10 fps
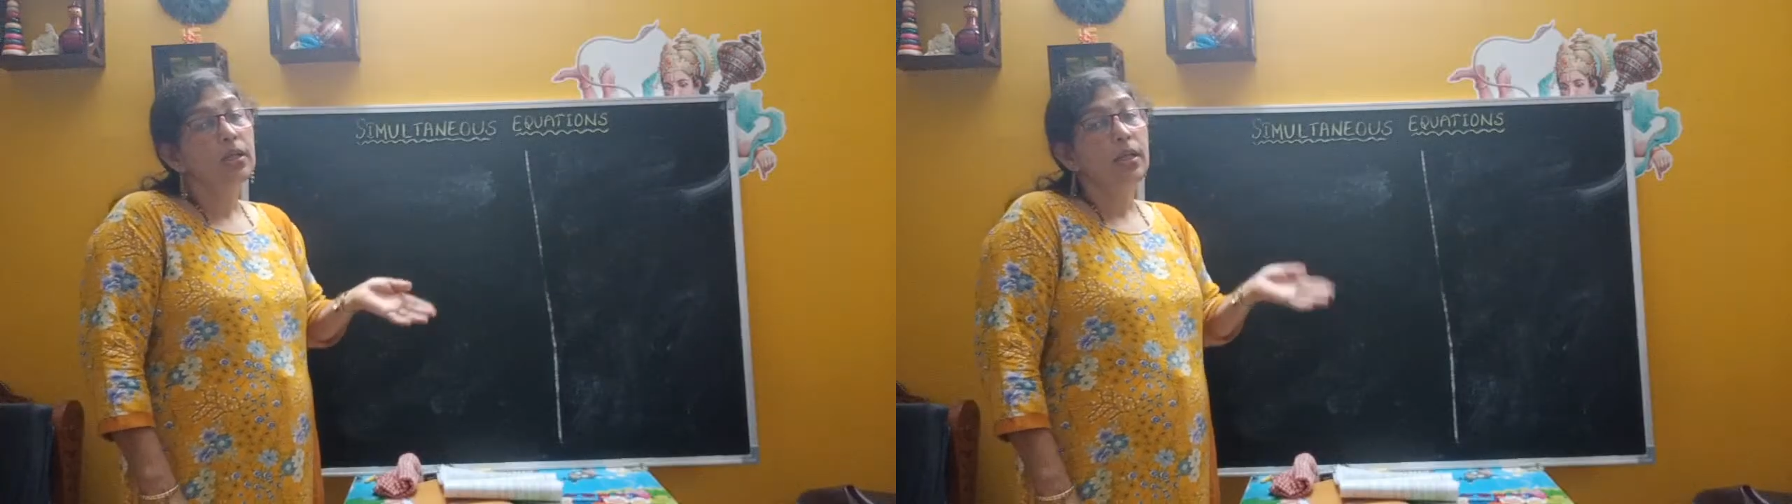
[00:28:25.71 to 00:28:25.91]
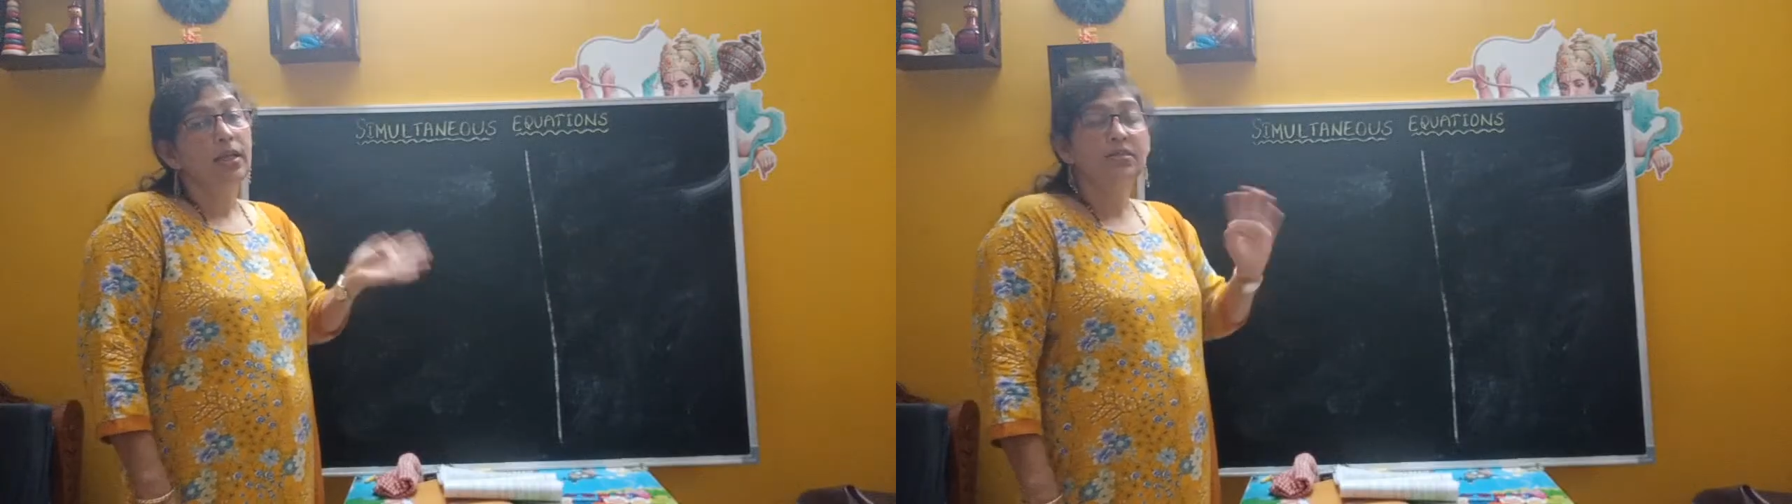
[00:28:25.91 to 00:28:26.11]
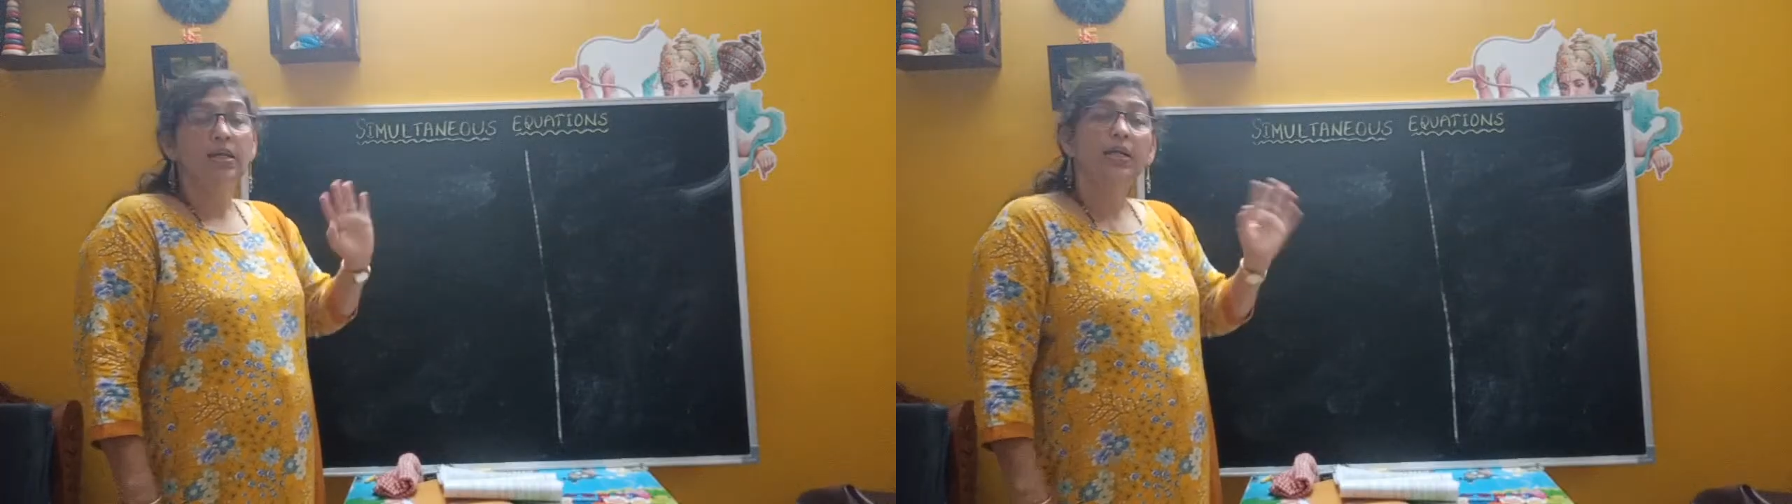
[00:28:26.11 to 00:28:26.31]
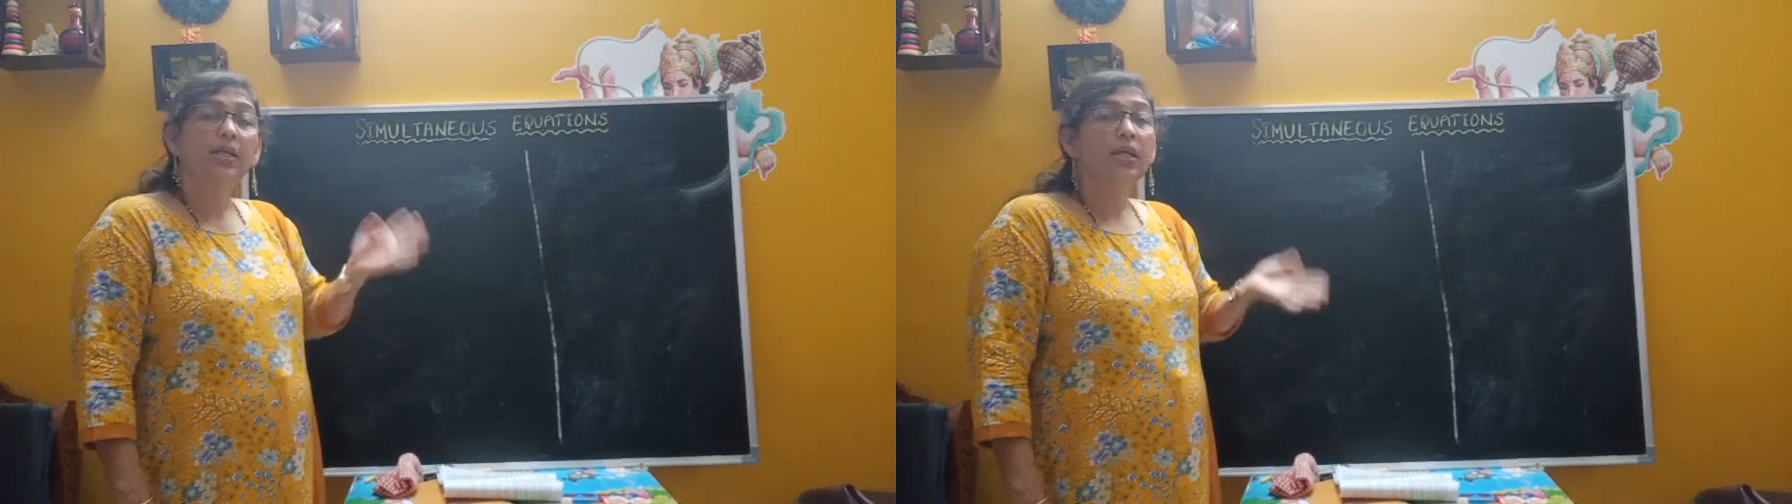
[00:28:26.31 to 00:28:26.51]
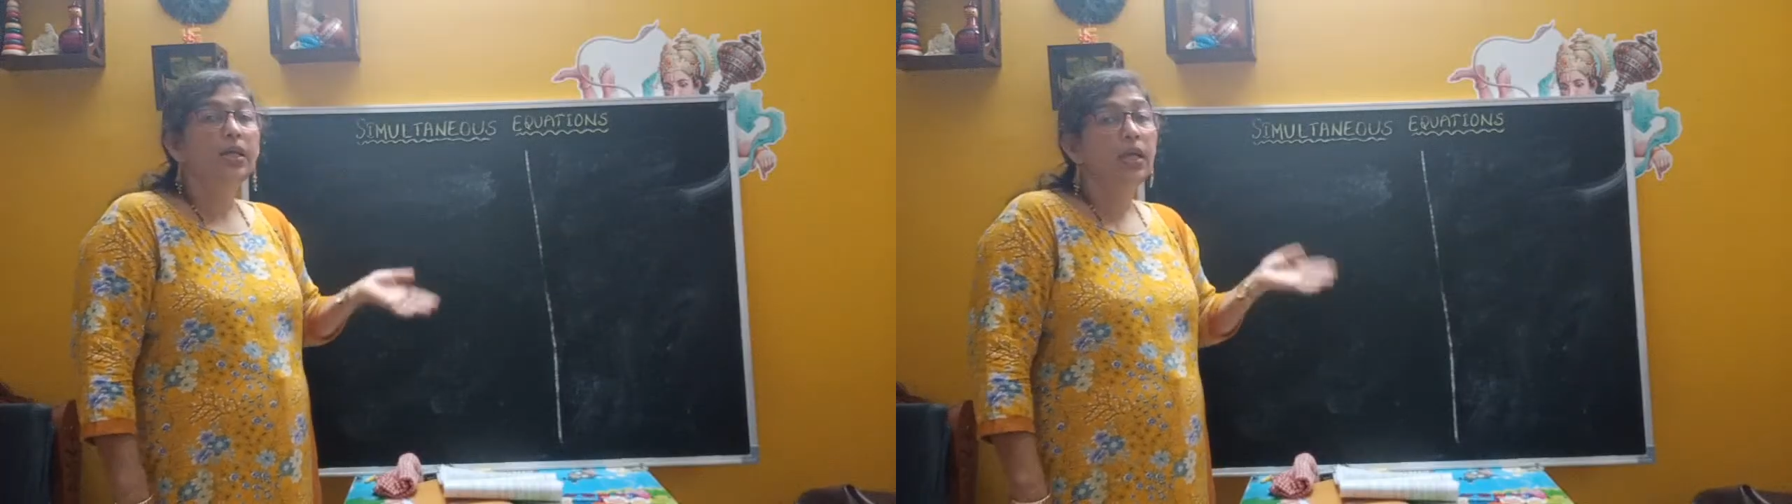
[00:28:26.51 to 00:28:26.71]
s and
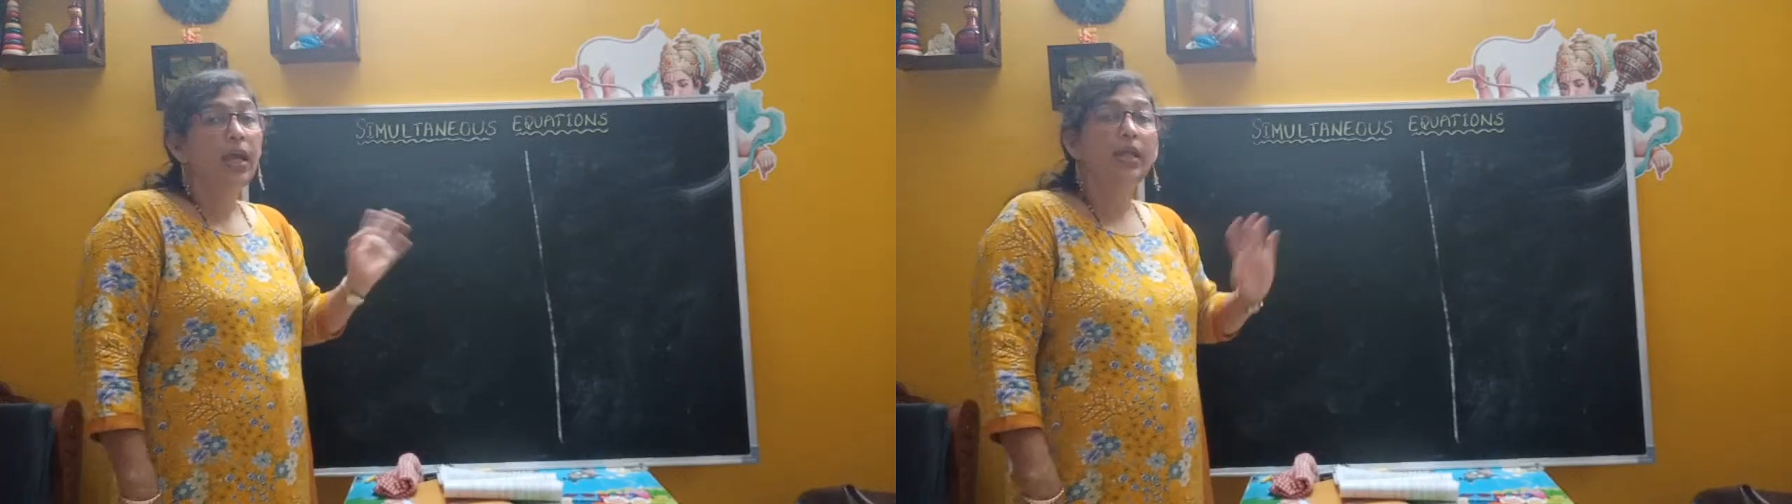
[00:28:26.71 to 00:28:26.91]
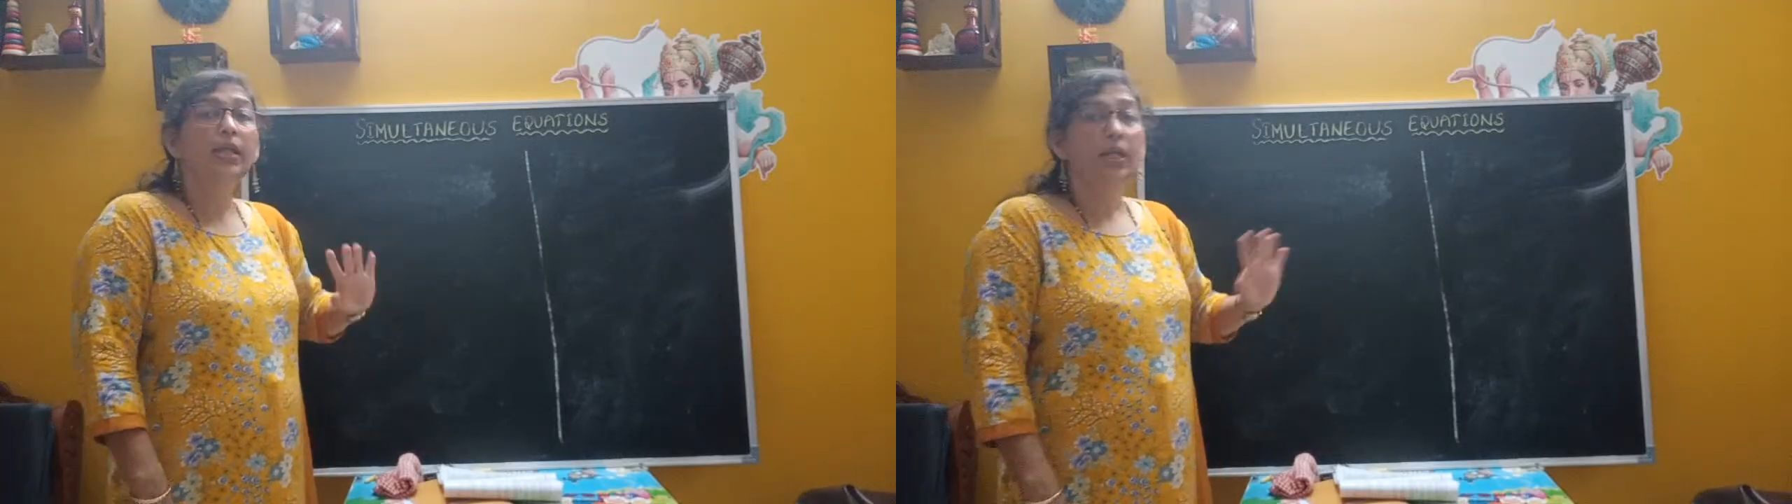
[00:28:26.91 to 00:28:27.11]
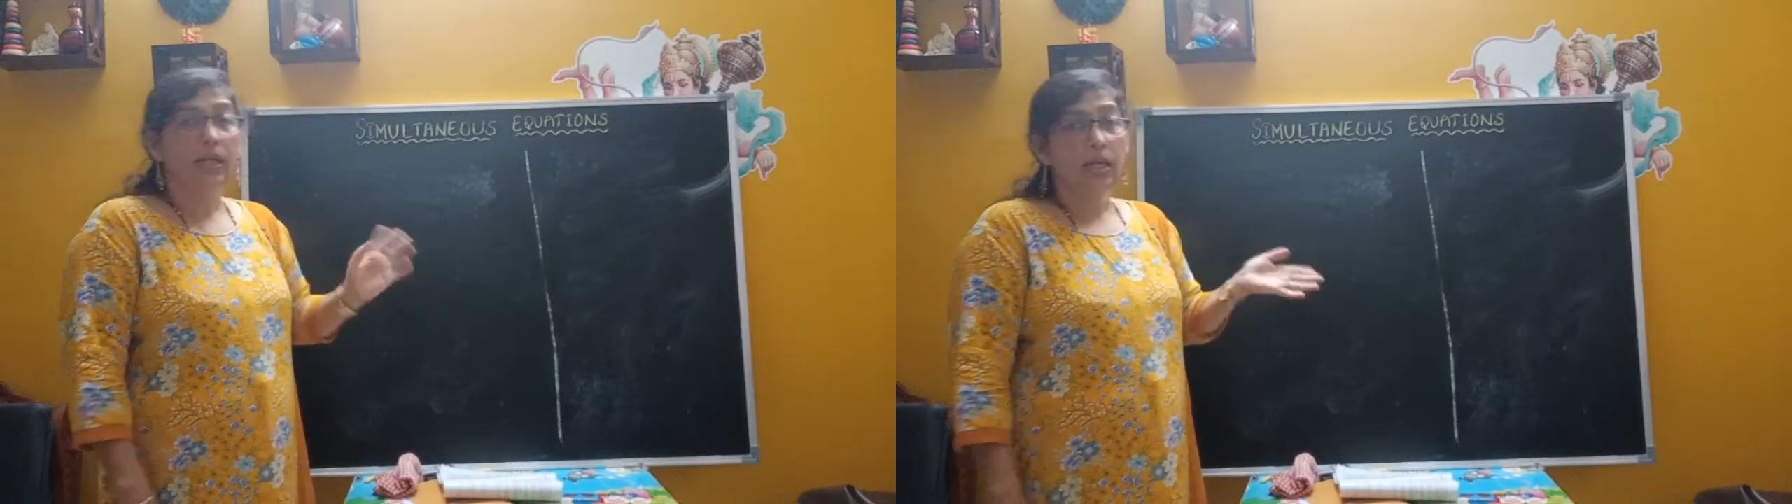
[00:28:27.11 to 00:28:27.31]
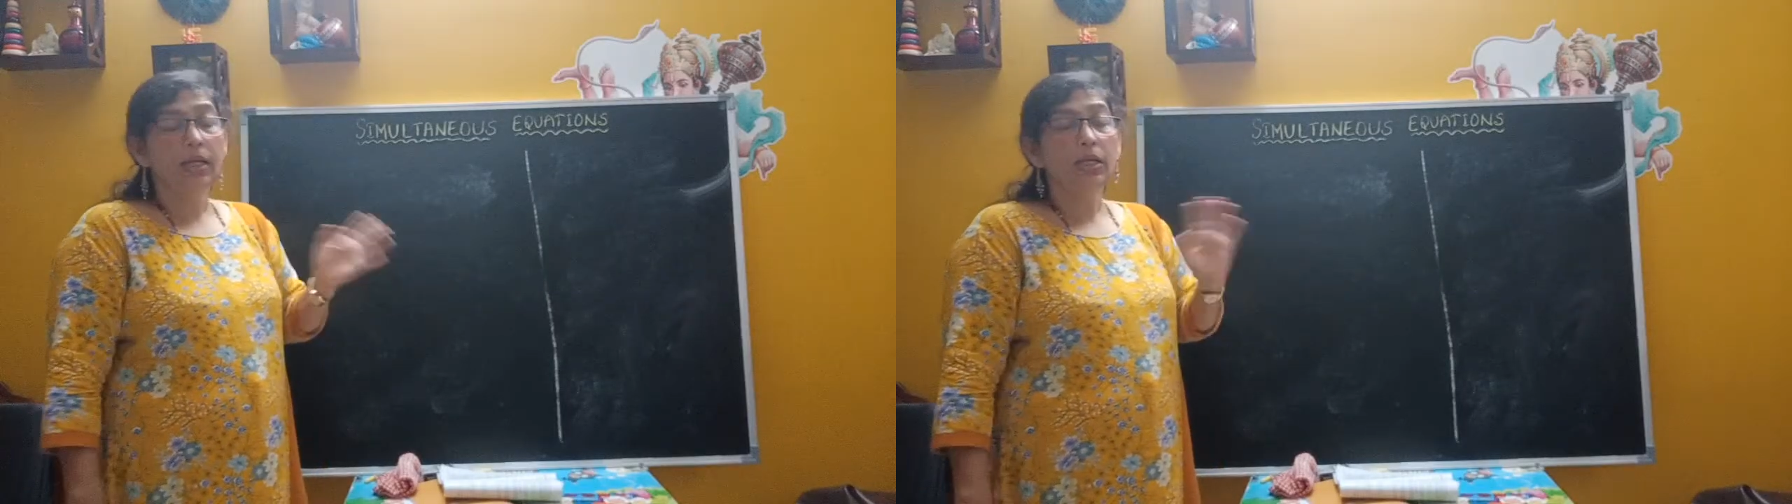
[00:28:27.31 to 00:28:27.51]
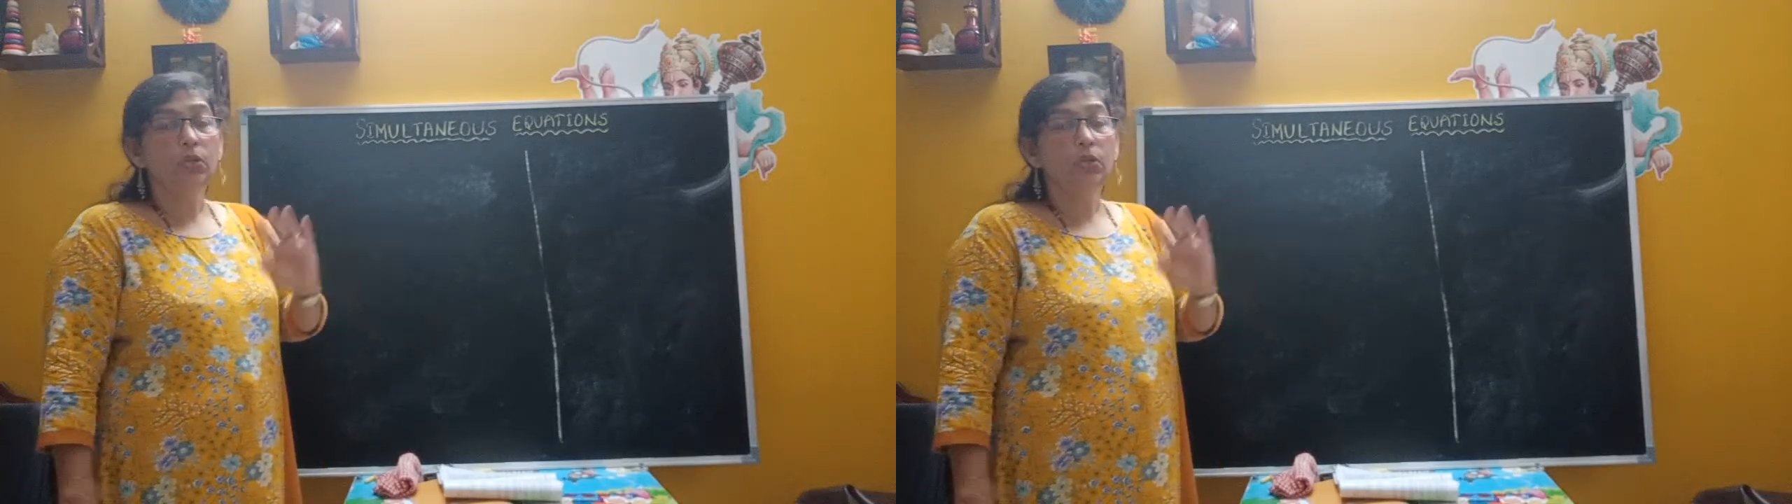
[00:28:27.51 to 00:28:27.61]
t, any